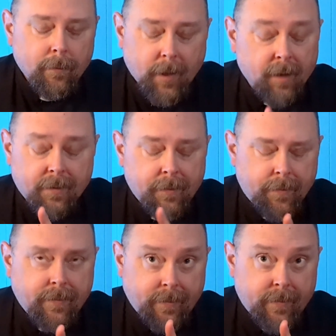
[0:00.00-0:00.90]
because
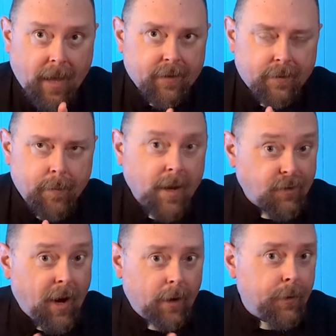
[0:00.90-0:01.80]
that's my
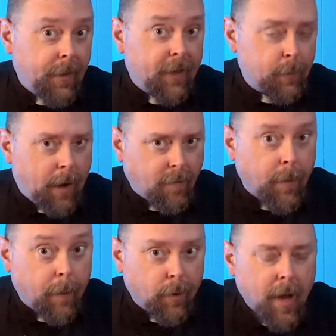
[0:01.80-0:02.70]
childhood and that's what I
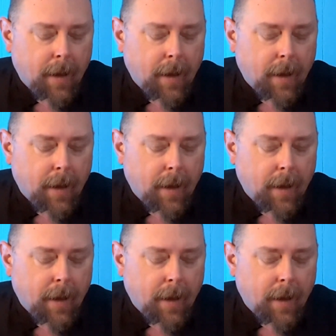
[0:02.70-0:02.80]
remember.